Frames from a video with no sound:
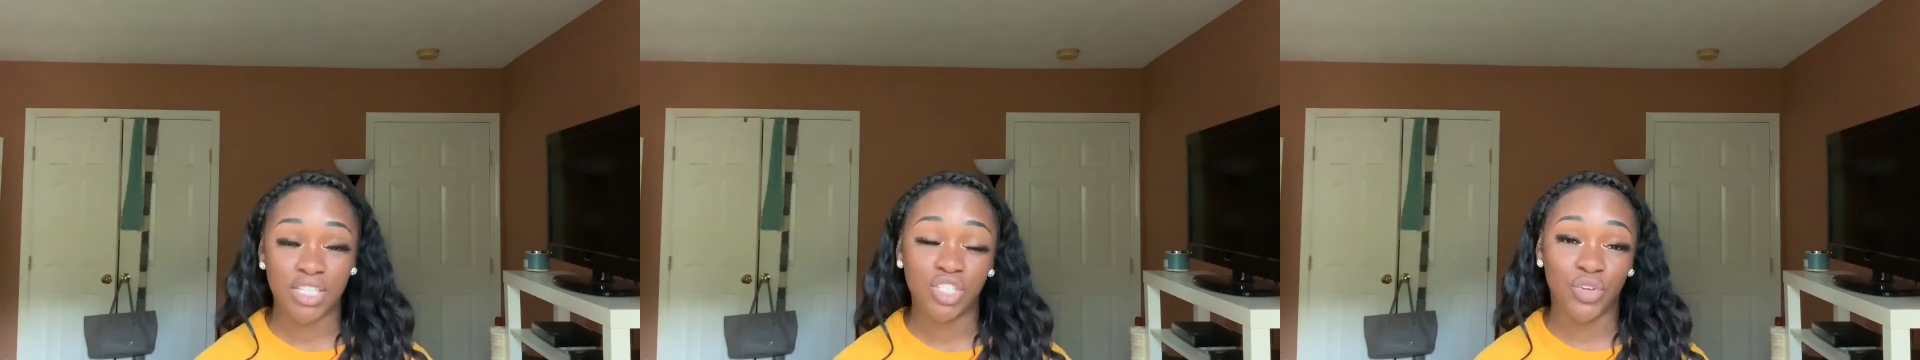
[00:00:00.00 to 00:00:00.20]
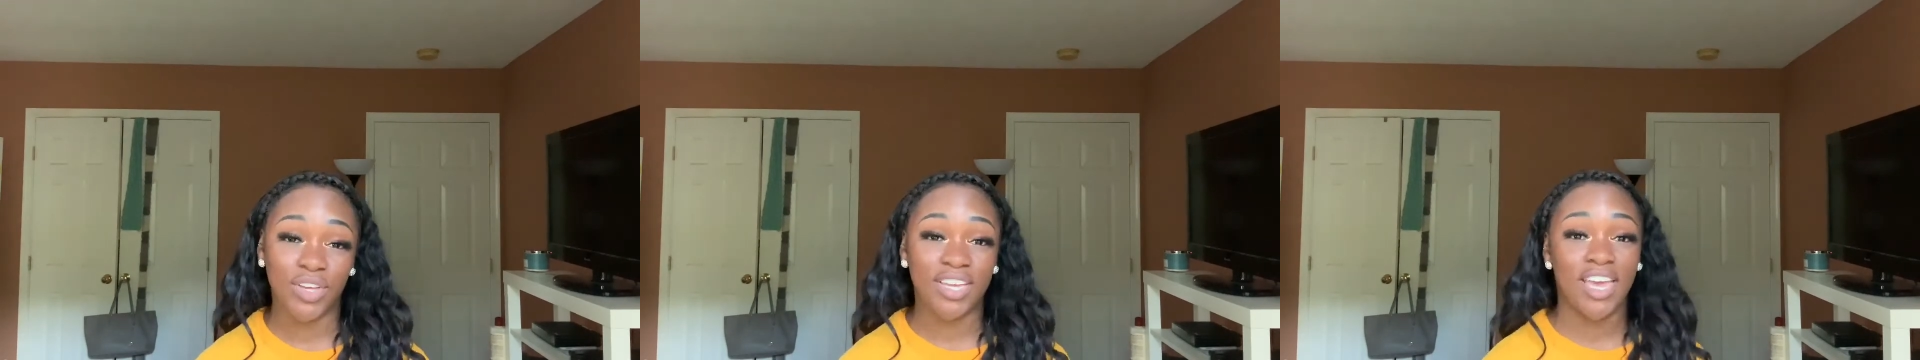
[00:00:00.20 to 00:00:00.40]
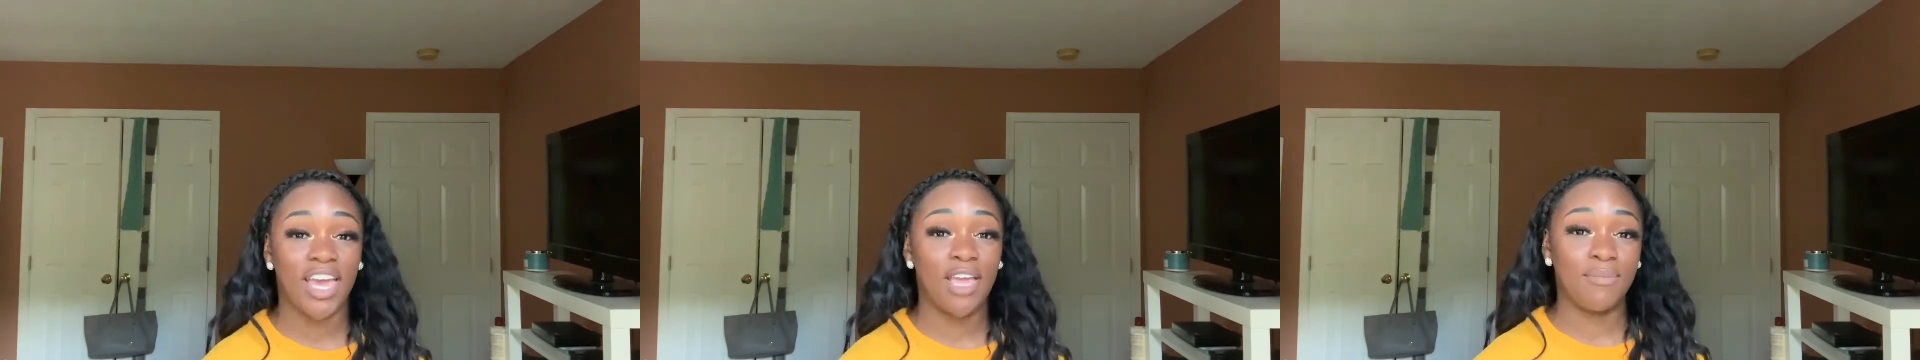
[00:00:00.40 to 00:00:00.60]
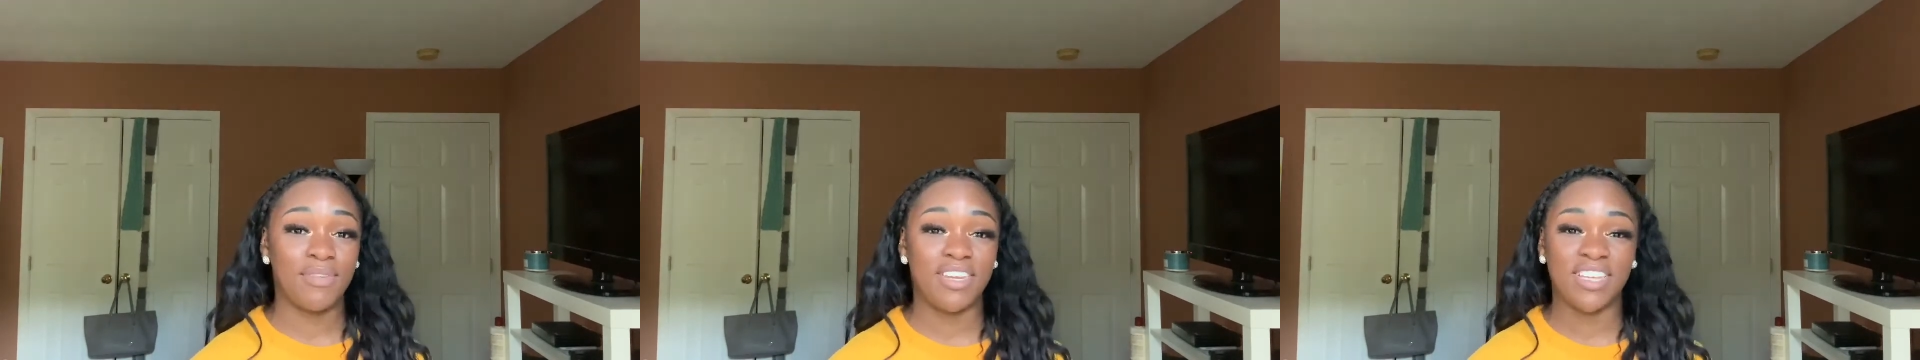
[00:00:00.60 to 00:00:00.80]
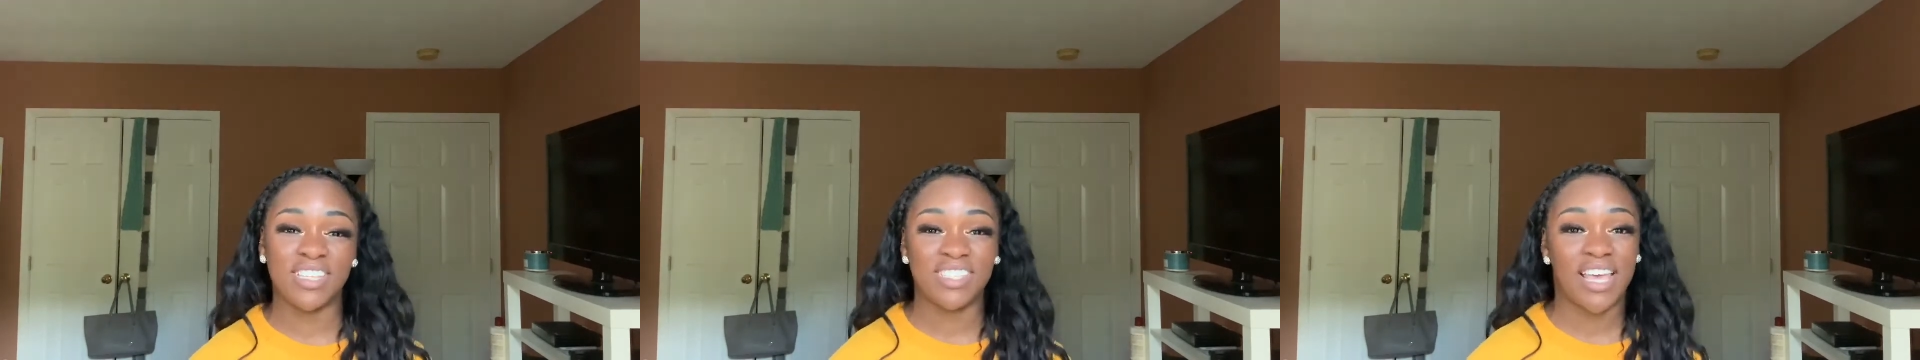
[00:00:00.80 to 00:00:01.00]
So it came
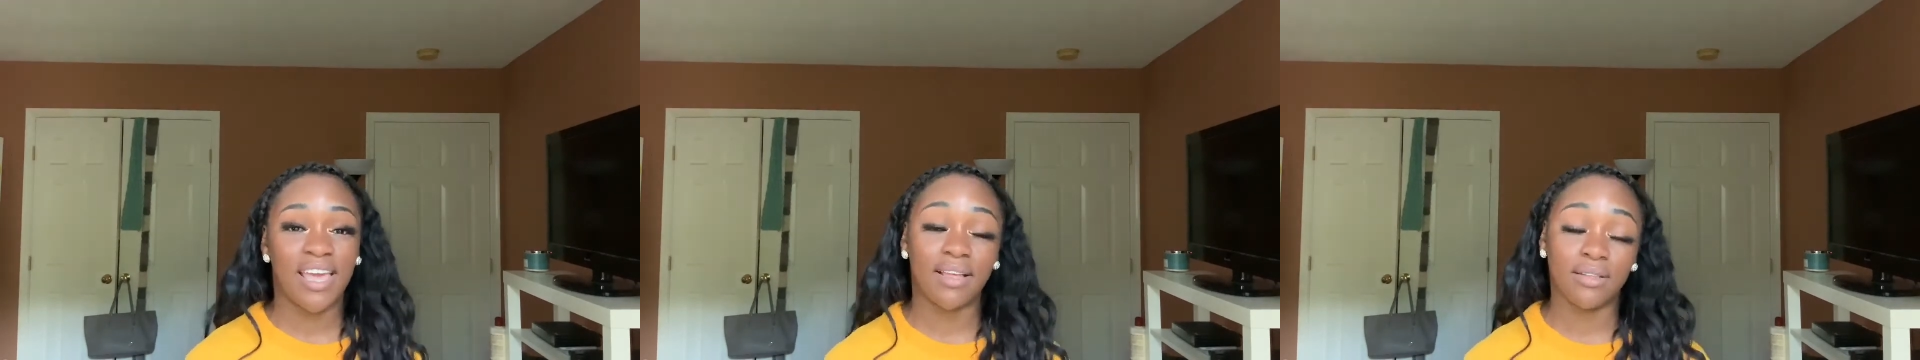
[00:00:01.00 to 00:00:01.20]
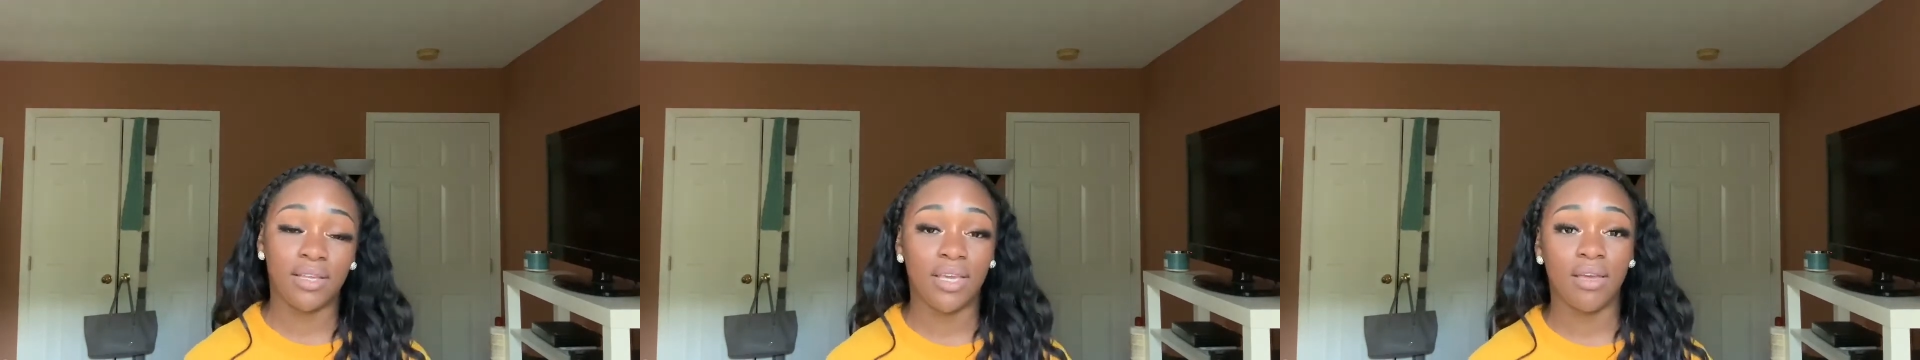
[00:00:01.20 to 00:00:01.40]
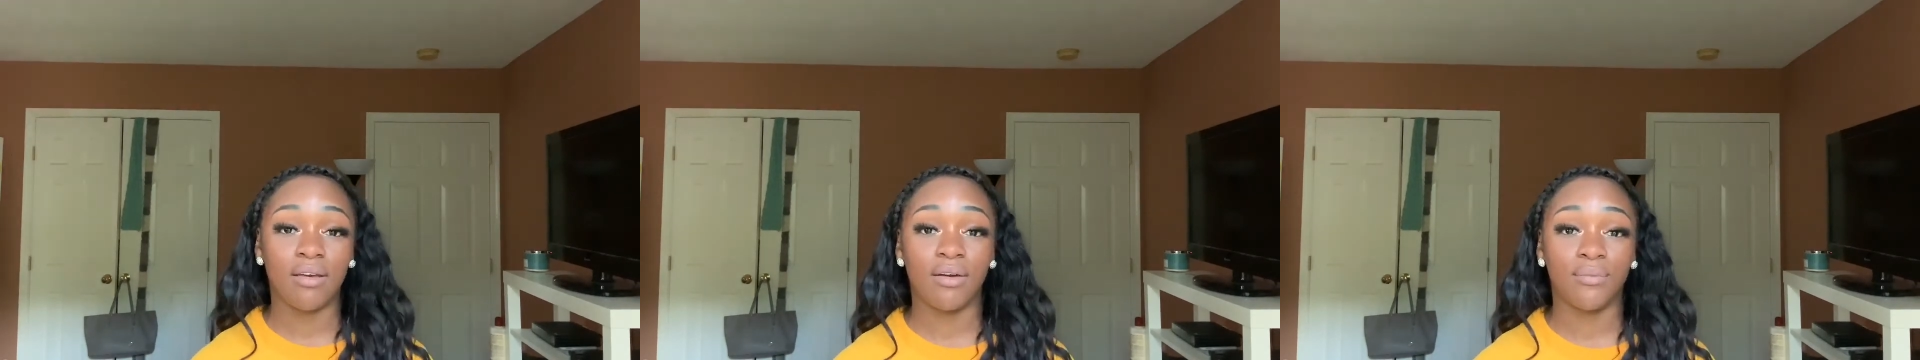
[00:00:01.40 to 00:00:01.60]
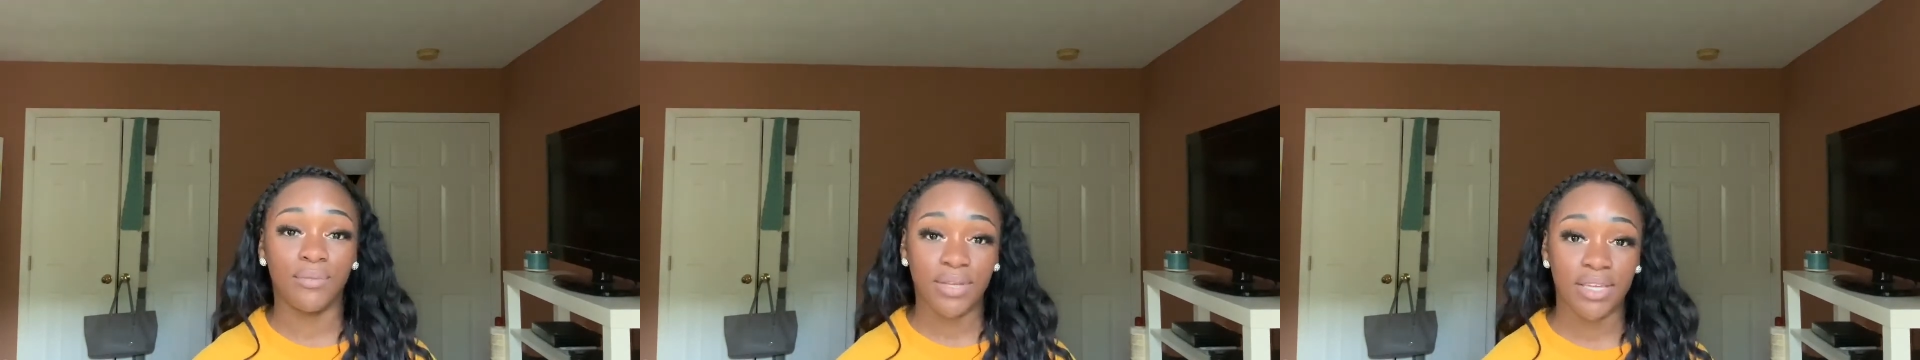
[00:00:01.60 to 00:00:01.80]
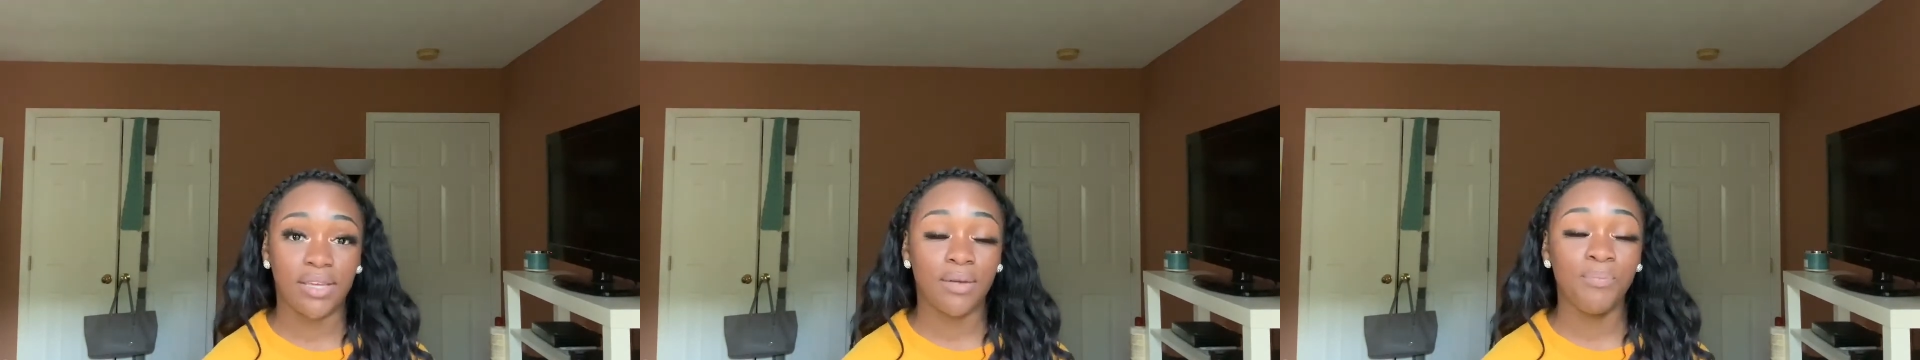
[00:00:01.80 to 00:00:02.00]
in exactly a
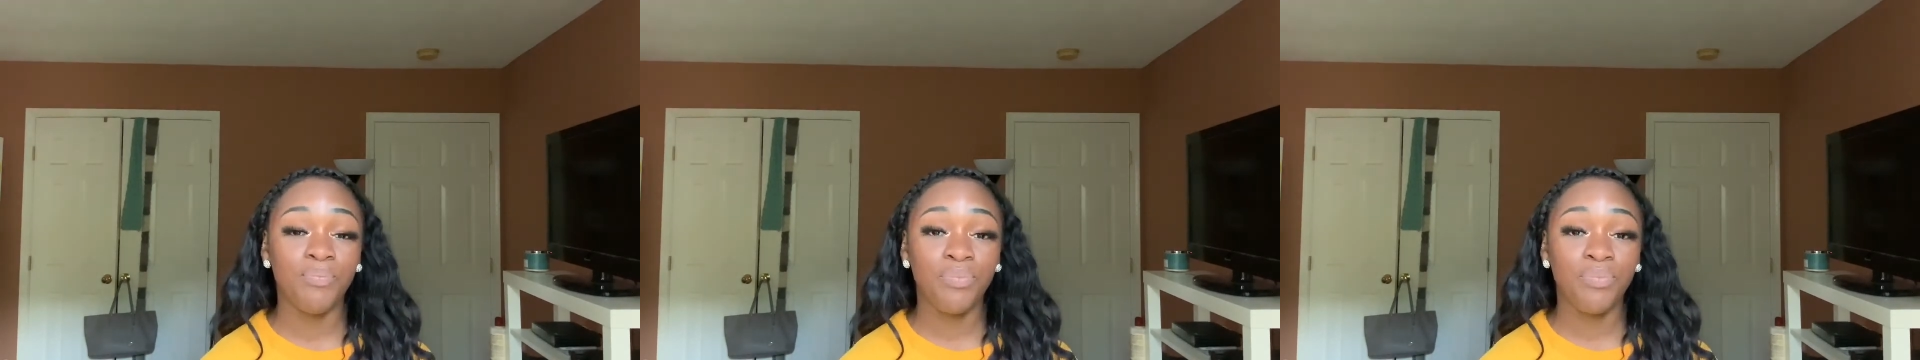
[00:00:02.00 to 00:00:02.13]
week.